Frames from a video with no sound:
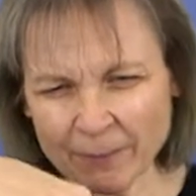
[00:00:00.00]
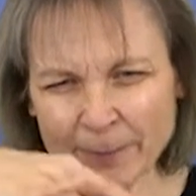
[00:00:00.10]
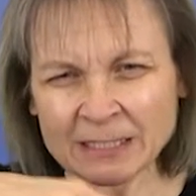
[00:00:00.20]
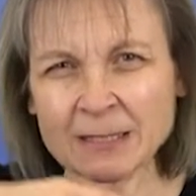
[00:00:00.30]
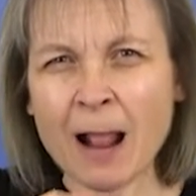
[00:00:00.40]

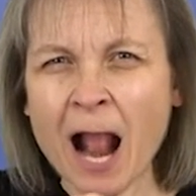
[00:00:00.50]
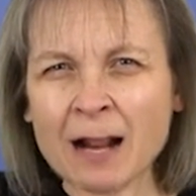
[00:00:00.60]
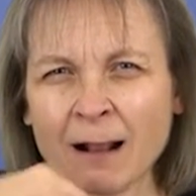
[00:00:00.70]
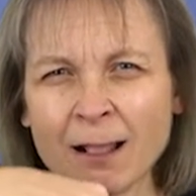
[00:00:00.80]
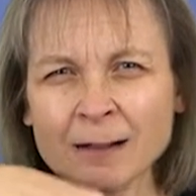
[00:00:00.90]
The traffic
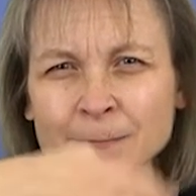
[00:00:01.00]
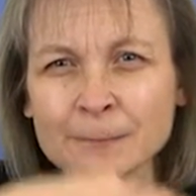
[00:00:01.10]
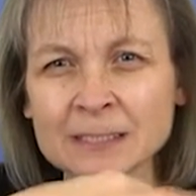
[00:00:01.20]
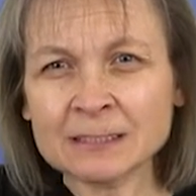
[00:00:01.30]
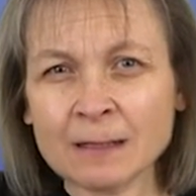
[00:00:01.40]
islands could
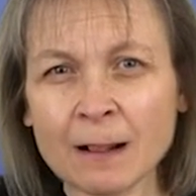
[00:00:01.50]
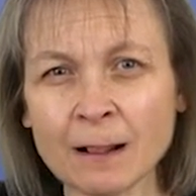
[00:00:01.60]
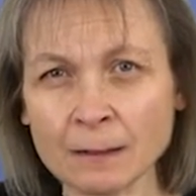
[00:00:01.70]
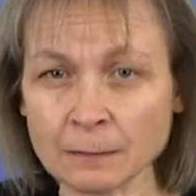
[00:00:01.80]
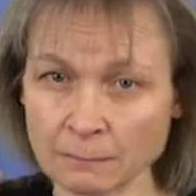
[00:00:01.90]
be
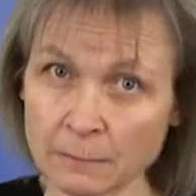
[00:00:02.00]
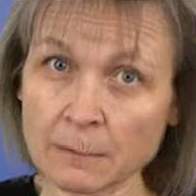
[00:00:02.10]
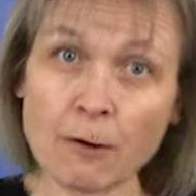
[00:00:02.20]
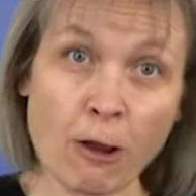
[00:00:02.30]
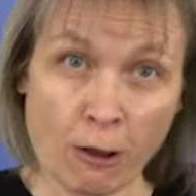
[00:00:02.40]
removed and
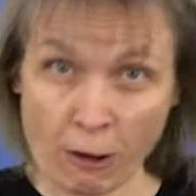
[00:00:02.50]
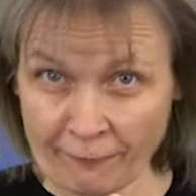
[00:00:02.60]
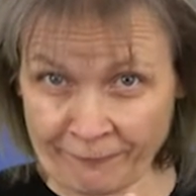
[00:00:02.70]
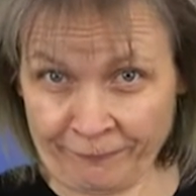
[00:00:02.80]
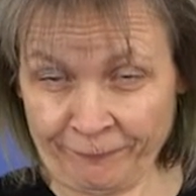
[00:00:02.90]
2 new
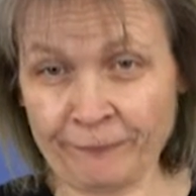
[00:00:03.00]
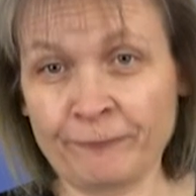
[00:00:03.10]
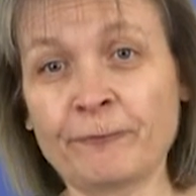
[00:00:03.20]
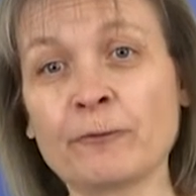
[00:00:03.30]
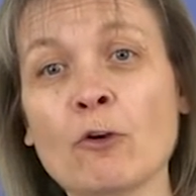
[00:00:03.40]
Green
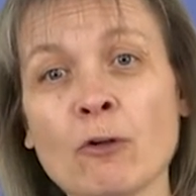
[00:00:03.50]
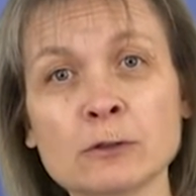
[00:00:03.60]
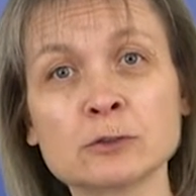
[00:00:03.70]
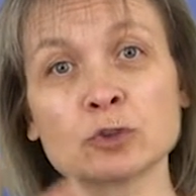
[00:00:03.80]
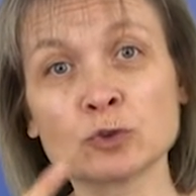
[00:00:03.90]
Man
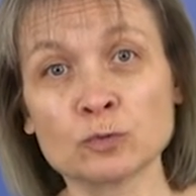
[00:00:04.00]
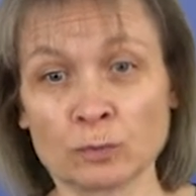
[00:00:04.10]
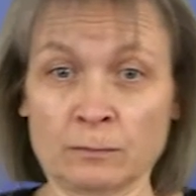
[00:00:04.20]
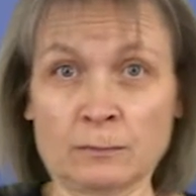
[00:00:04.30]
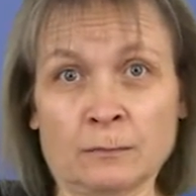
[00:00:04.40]
pedestrian
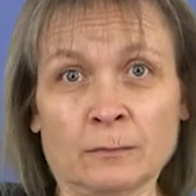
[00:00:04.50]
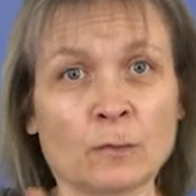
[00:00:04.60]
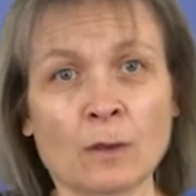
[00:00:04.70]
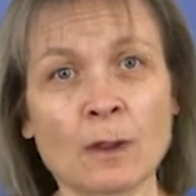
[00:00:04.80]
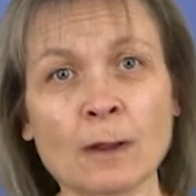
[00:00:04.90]

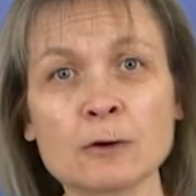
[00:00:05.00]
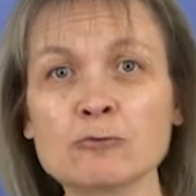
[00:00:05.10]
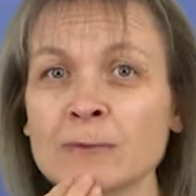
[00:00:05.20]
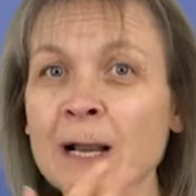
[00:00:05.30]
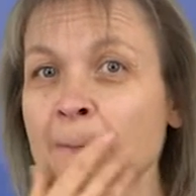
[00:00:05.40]
crossings
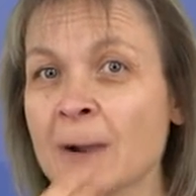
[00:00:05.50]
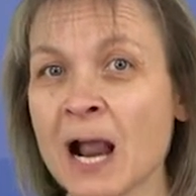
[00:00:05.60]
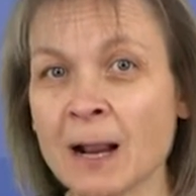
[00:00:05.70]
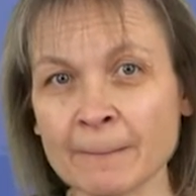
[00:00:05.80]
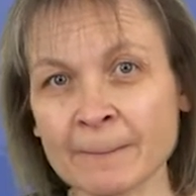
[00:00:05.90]
could be
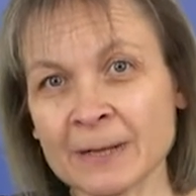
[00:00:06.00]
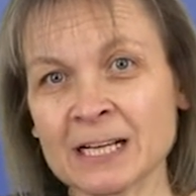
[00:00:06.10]
fitted.